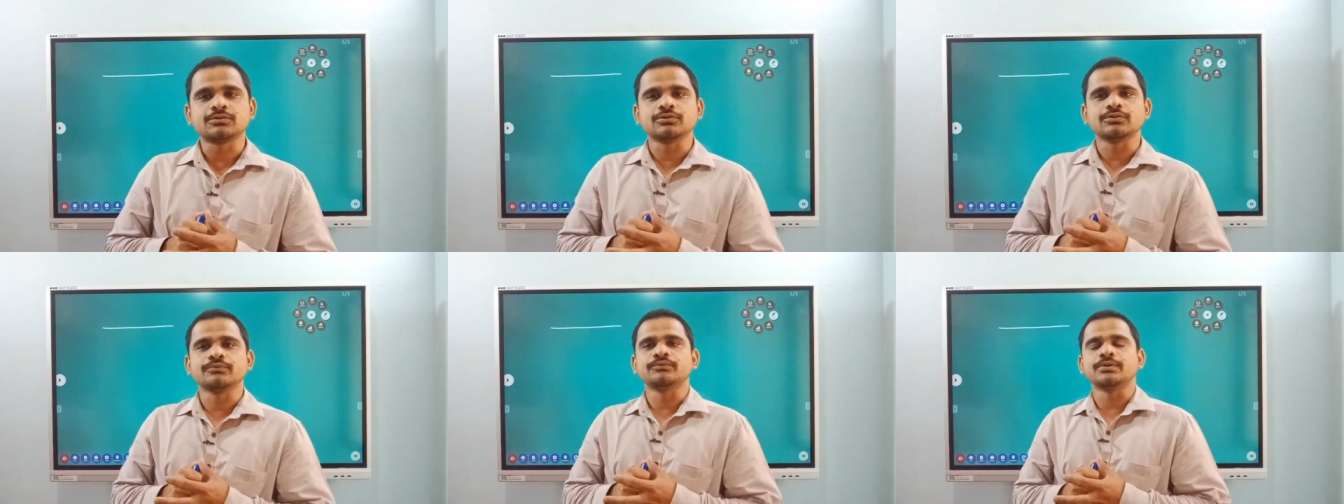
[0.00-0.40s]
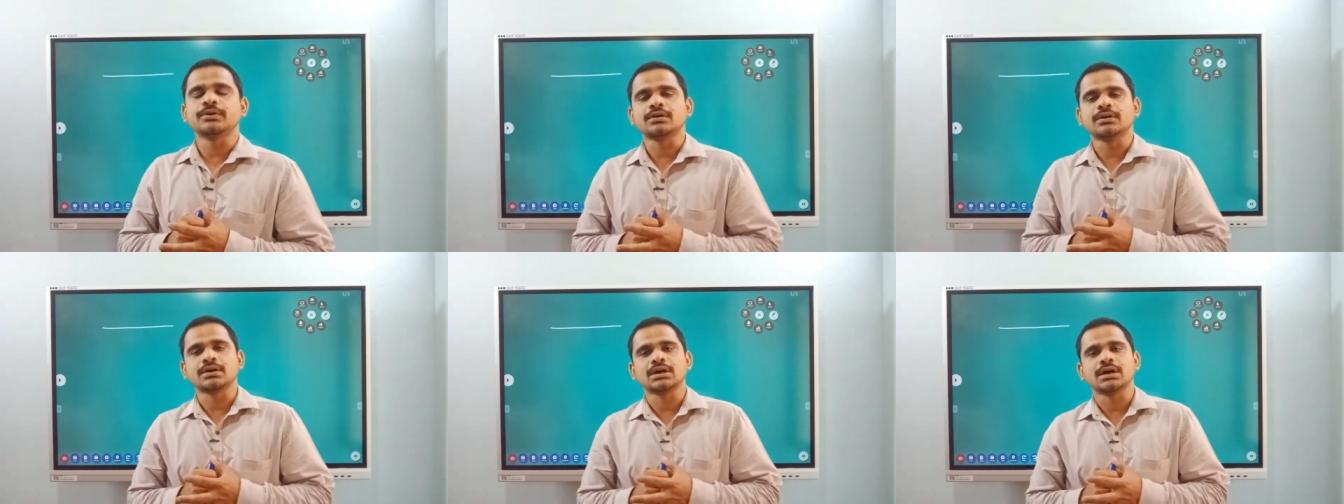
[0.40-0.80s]
to the
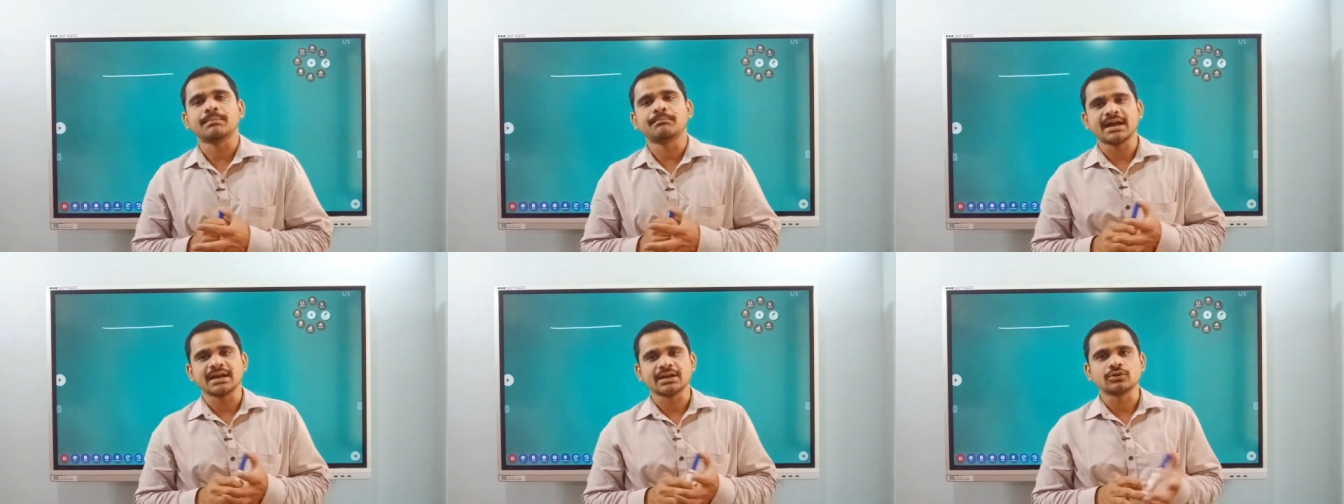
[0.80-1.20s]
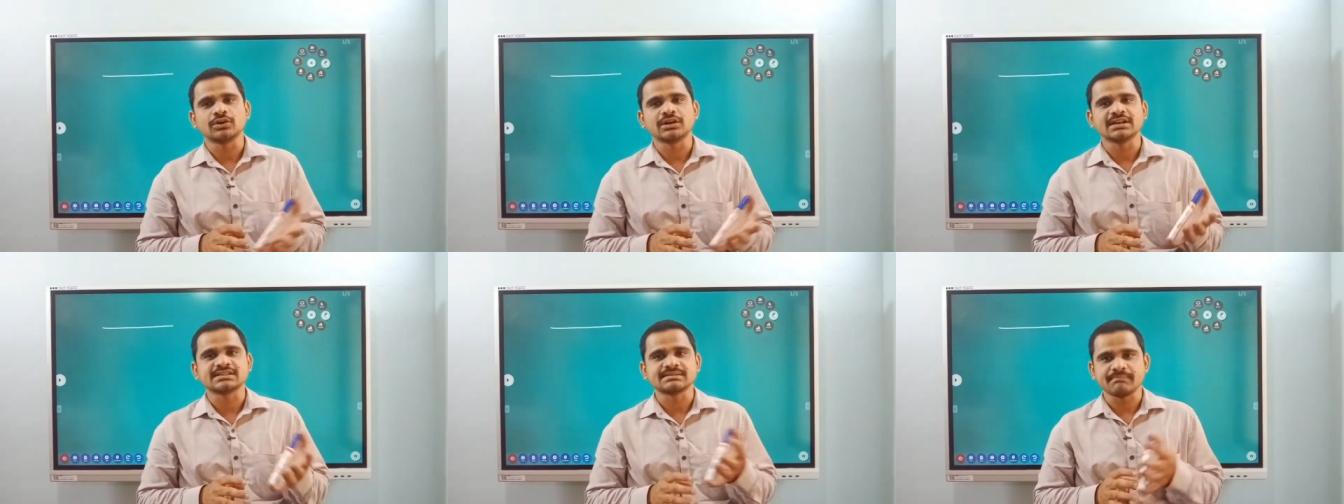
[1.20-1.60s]
Bangalore,
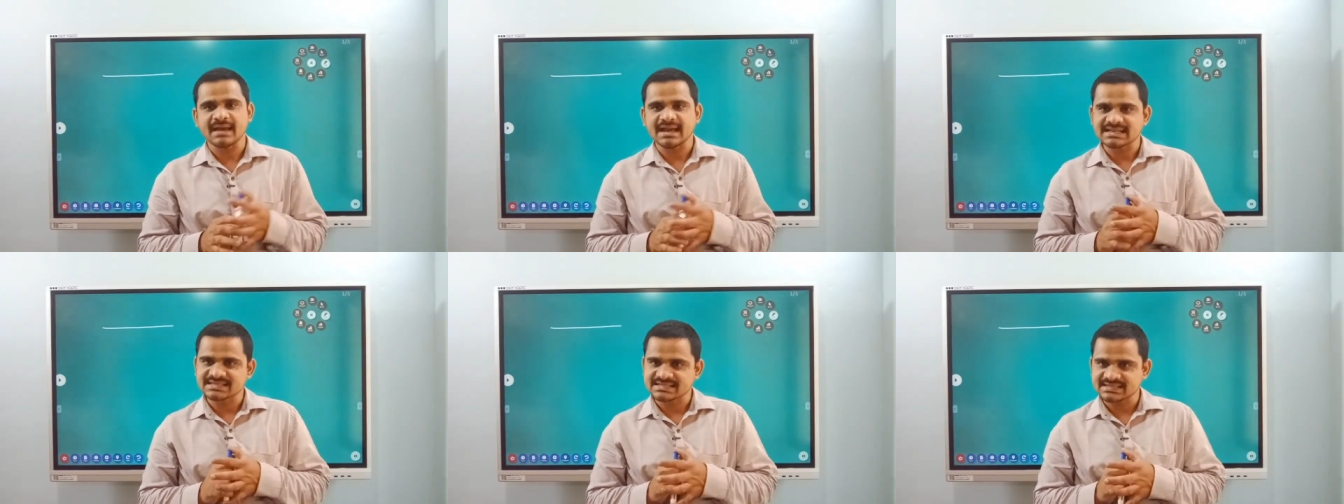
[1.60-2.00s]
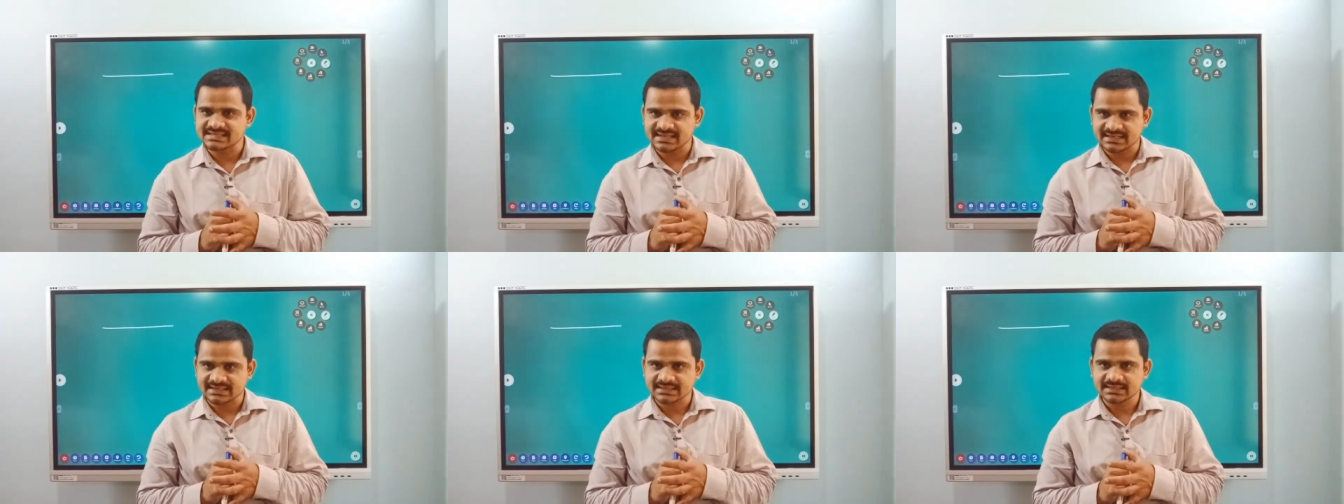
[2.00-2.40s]
let's imagine
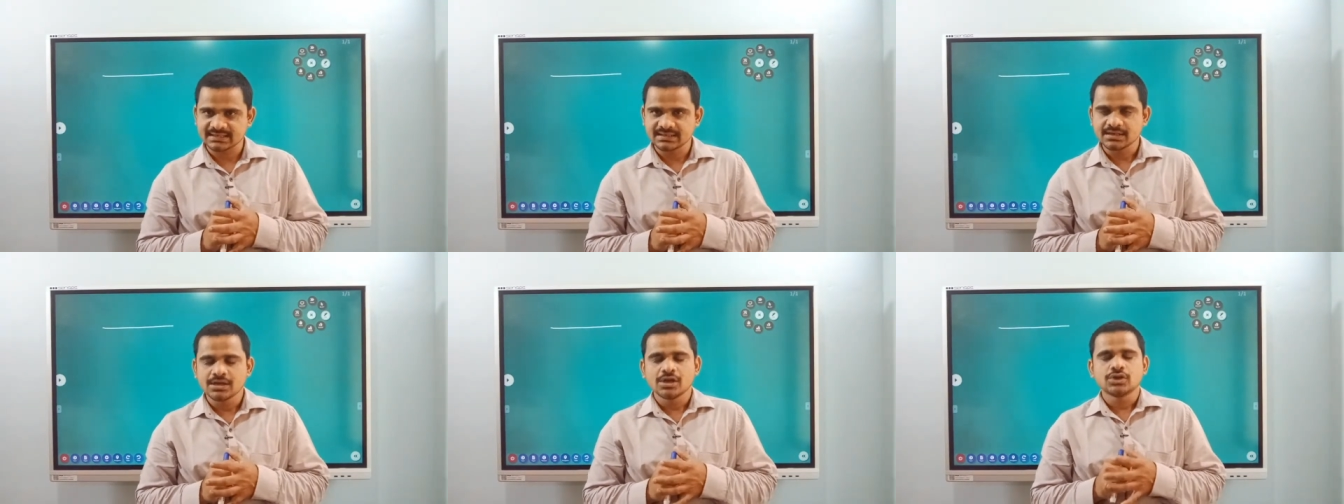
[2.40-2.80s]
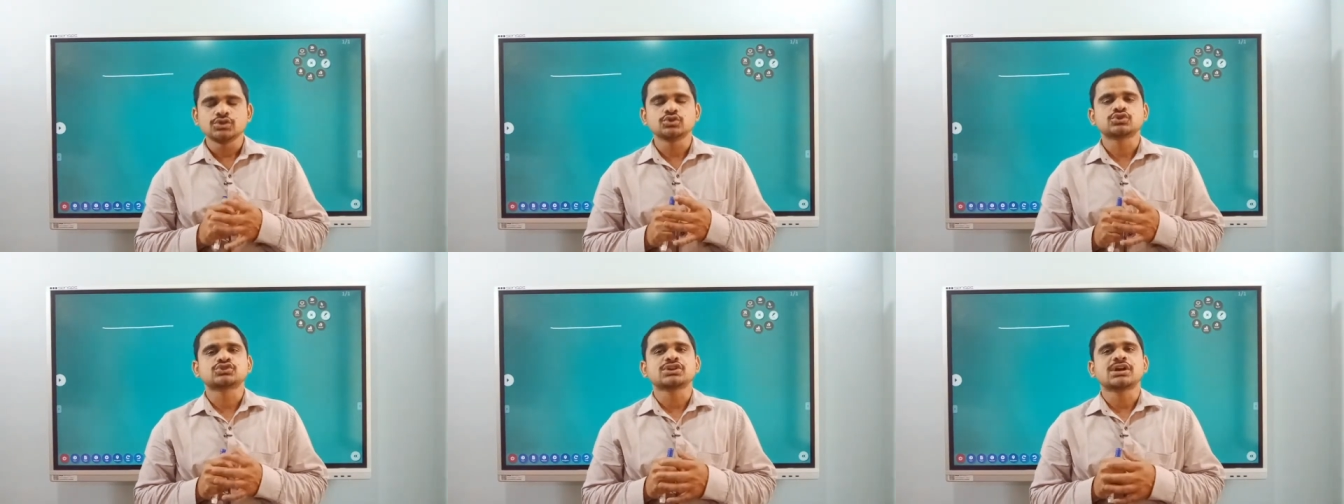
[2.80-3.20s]
that.
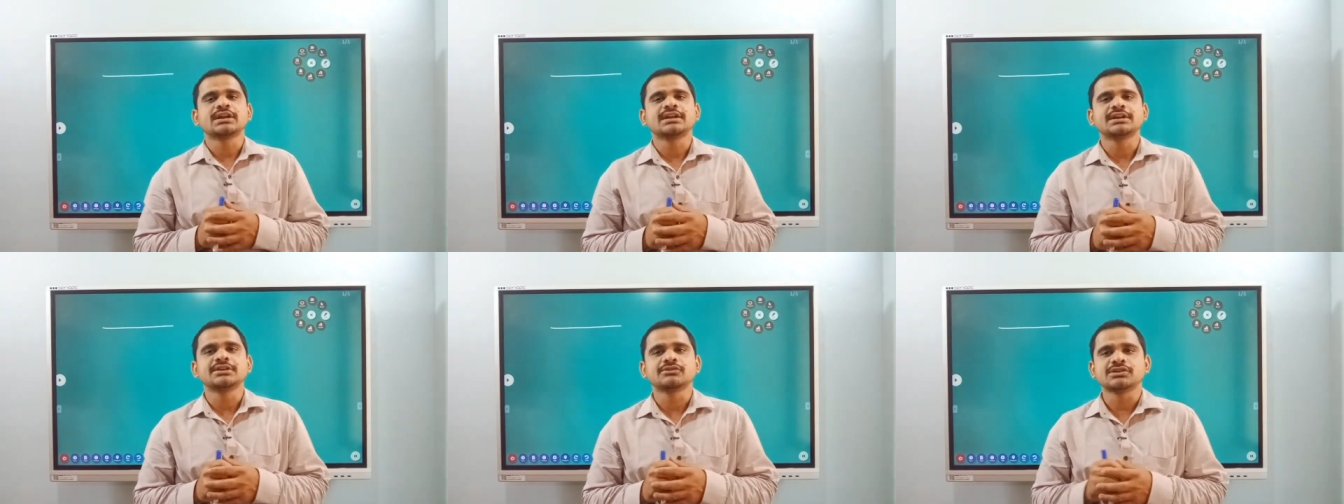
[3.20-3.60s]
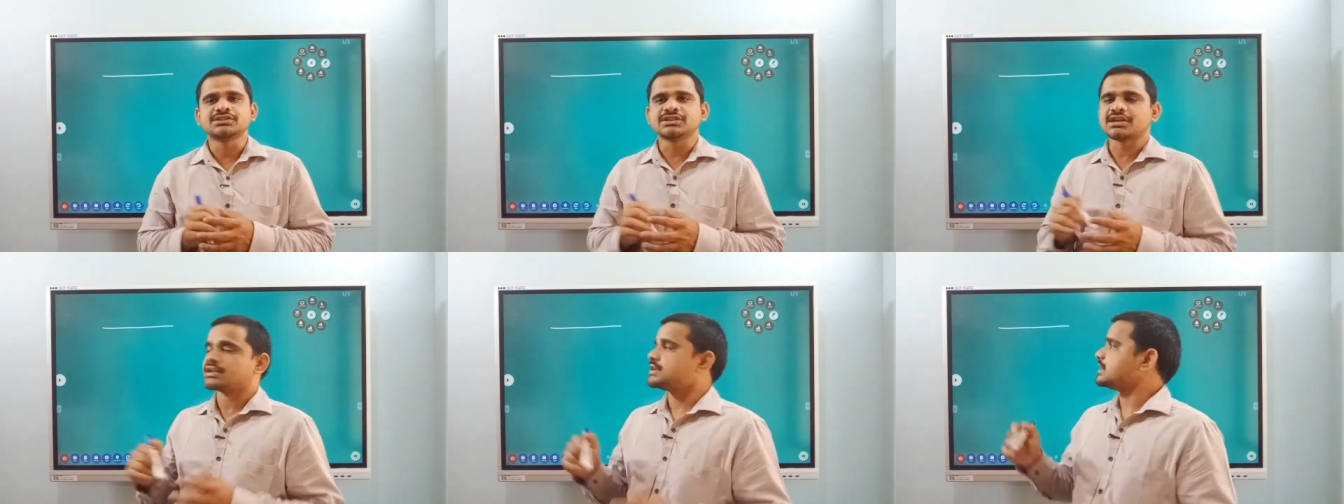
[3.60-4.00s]
You started your
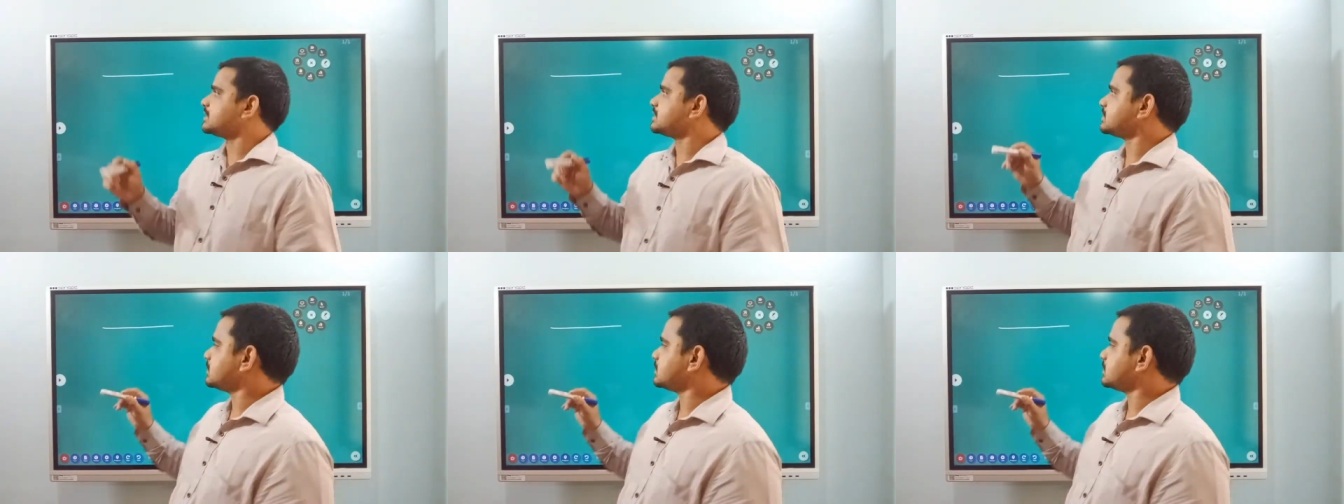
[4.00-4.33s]
journey at